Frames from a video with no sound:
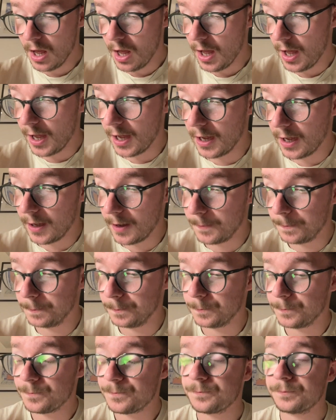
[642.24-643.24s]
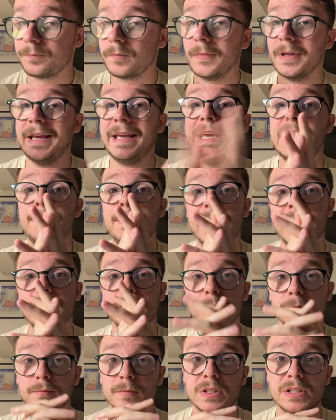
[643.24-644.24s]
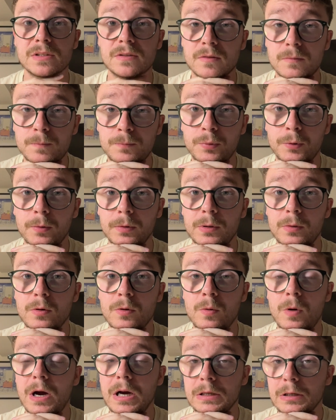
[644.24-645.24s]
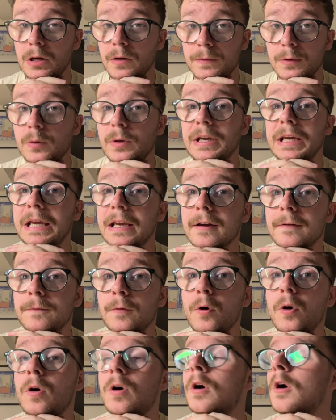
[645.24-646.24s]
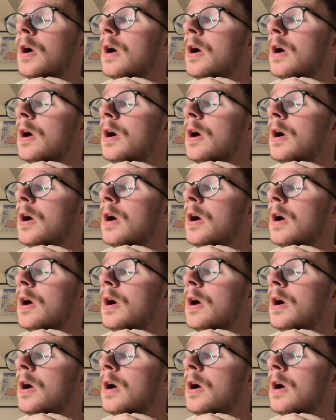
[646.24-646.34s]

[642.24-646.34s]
eBay is probably what quite a lot of you are here for.